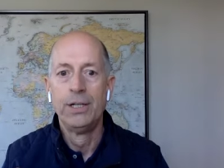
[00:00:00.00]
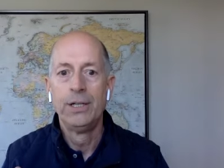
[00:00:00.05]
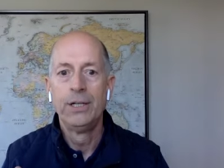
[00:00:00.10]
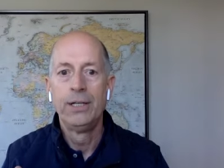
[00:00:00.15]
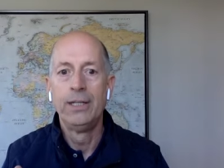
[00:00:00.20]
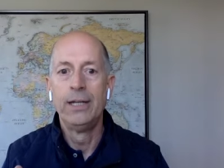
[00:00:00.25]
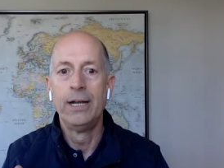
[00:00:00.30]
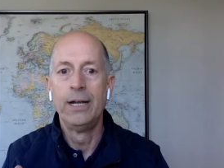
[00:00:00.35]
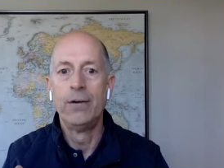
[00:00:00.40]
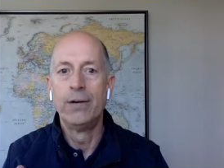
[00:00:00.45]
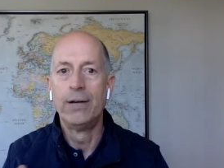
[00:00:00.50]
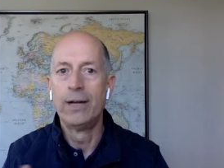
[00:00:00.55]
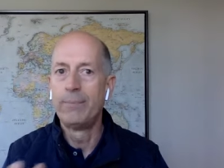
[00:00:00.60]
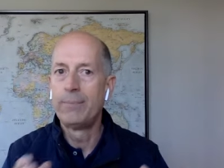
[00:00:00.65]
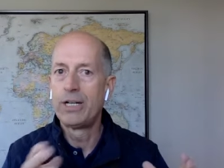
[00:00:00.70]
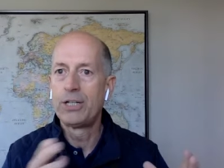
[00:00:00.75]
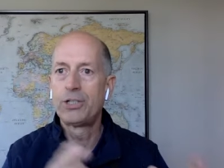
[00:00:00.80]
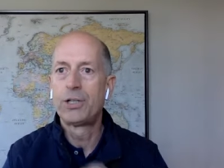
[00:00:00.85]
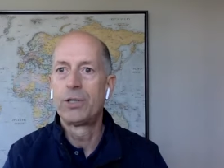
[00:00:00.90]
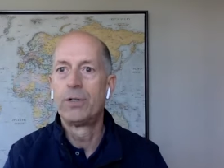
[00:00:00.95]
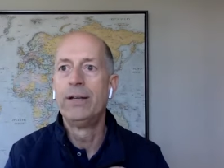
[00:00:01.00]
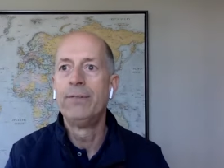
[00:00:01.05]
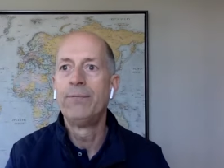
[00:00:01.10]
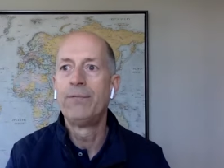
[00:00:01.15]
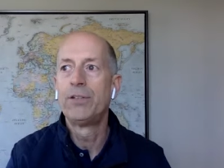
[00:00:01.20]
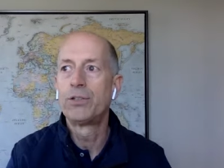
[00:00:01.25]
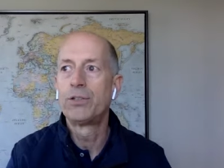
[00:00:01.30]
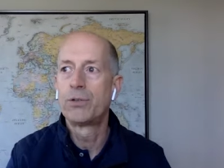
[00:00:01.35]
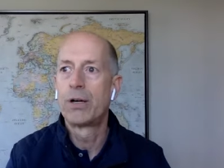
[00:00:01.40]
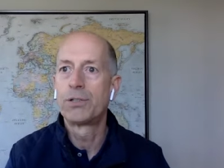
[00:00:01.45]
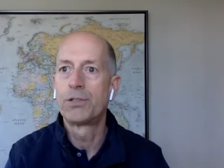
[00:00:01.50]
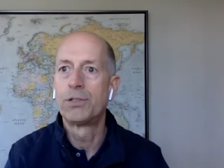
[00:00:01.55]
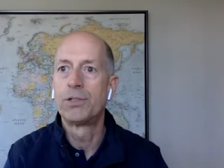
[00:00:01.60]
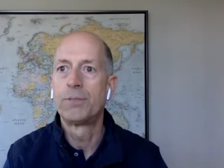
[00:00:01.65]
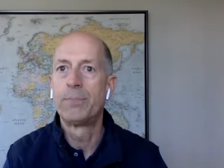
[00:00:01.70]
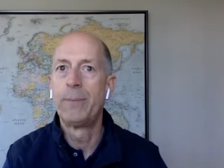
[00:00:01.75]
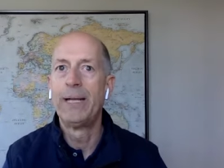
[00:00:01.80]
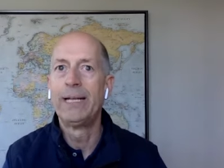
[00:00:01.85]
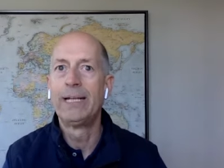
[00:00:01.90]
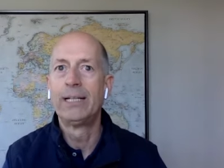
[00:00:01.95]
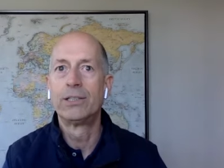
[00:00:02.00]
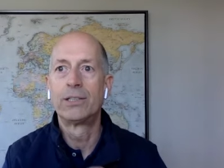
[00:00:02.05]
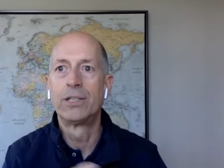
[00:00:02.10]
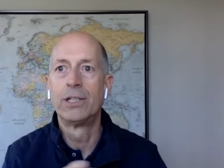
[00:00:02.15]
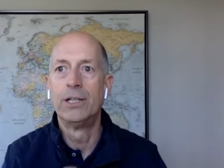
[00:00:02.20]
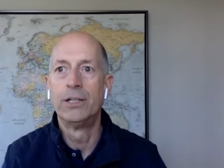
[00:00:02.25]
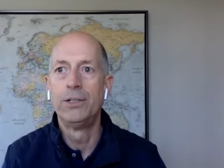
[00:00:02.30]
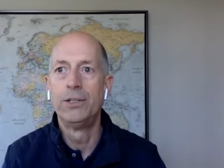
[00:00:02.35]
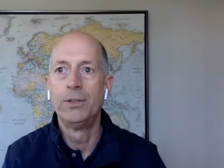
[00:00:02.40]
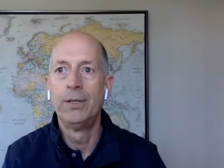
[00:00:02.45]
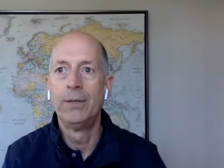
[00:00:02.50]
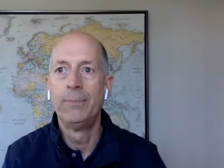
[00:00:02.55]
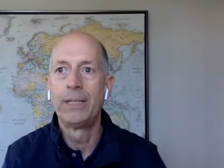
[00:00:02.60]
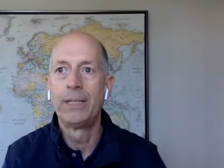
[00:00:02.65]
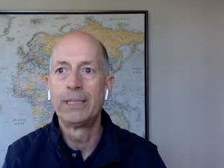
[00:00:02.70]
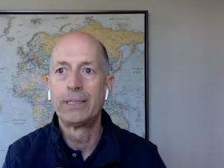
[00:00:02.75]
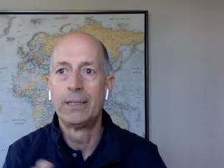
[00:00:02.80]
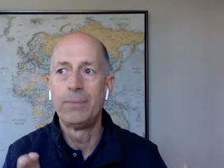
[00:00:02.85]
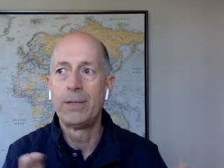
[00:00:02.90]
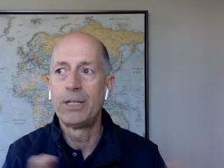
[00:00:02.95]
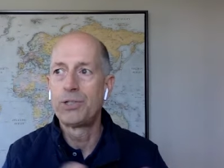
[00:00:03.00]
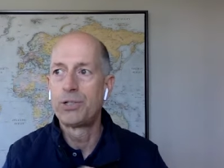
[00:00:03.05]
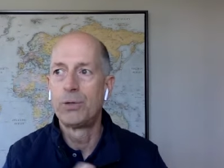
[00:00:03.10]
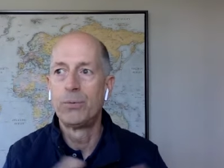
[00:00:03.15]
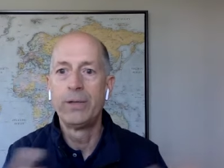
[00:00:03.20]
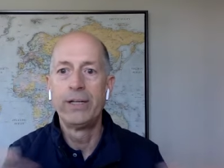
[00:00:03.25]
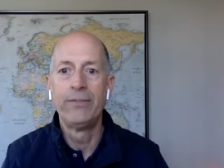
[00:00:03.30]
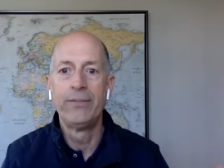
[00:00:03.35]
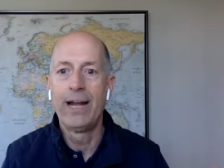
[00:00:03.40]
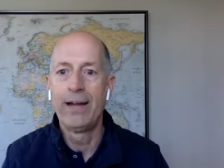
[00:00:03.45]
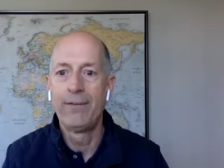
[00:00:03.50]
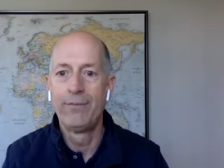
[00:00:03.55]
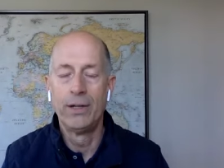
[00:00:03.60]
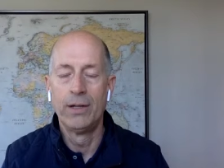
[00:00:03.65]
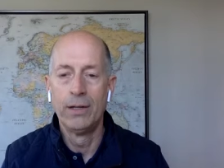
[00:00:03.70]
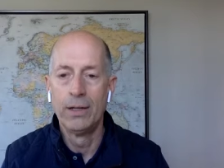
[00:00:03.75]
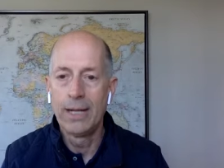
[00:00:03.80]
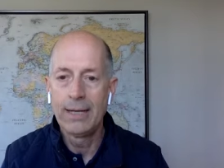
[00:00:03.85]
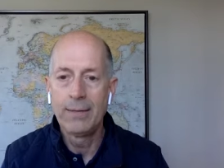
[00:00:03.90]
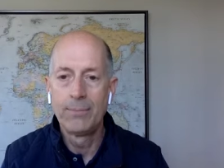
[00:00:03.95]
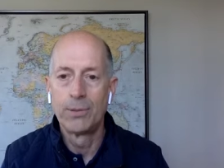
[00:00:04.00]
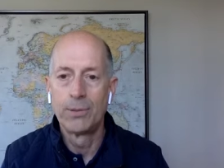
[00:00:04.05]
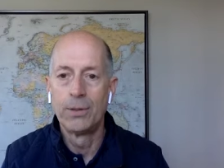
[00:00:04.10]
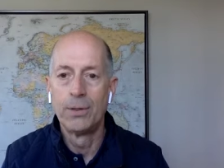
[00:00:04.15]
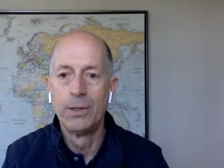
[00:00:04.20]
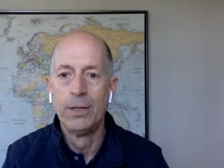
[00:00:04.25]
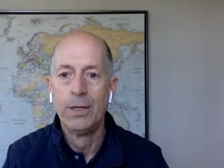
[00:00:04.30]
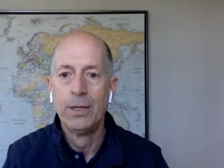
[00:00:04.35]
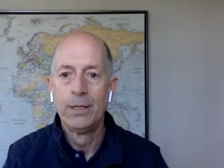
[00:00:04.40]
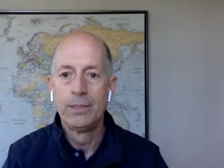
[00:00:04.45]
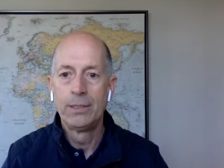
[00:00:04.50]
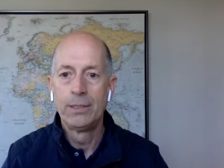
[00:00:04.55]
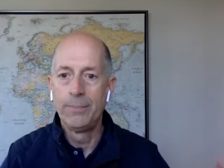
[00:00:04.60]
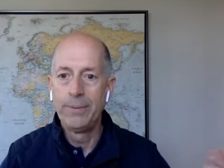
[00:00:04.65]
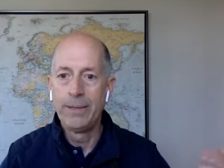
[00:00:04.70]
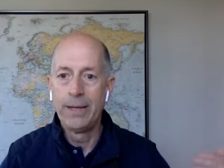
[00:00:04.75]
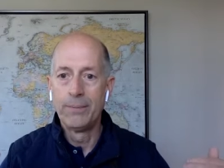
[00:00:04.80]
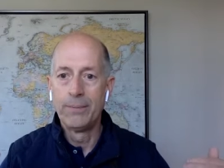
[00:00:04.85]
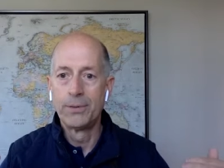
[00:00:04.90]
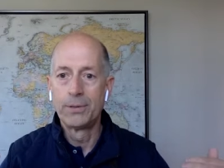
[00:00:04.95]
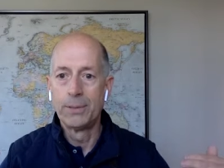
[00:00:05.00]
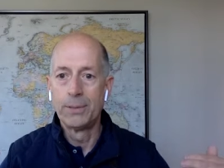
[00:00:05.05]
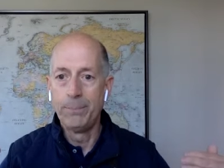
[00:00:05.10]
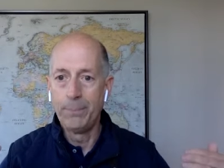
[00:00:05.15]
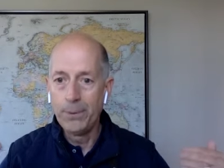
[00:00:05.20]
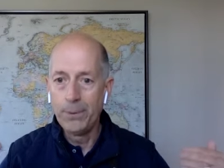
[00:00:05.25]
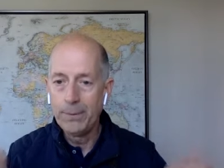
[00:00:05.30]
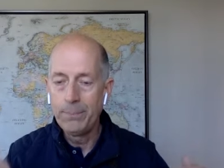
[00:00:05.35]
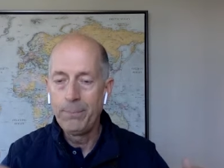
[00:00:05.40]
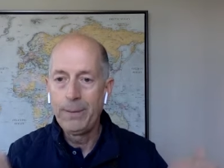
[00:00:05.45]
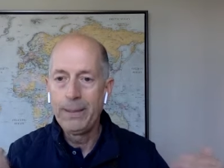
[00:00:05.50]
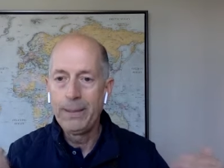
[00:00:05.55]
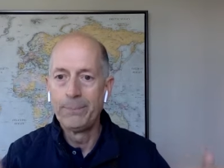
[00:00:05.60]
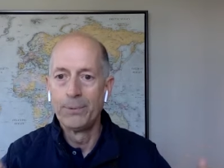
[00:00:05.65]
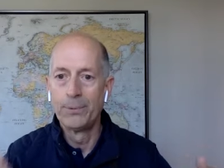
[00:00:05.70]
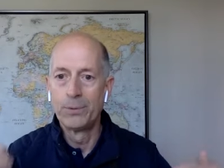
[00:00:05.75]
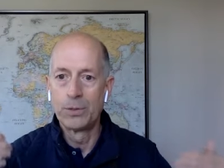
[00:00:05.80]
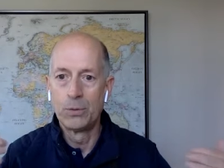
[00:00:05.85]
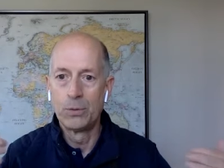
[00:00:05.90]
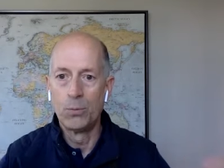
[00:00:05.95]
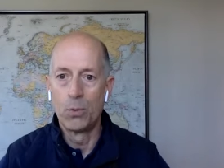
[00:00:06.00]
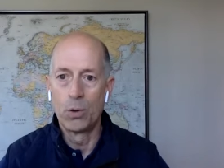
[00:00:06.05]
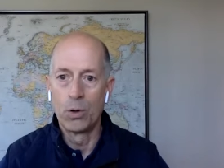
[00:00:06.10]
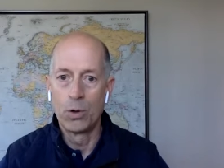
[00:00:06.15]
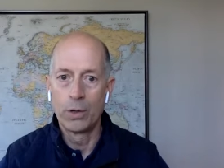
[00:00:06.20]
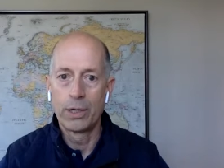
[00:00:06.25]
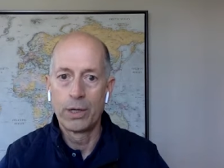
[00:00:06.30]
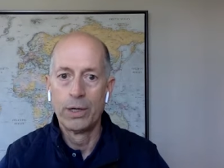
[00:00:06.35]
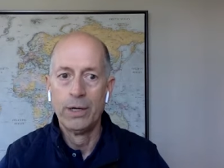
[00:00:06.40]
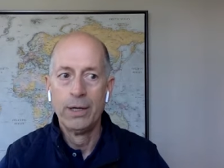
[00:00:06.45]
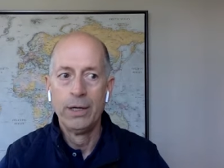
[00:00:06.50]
Mm-hmm. You know, and I'm not sure infrastructure spending is going to do it because I'm not sure we even have the labor to be able to put people to work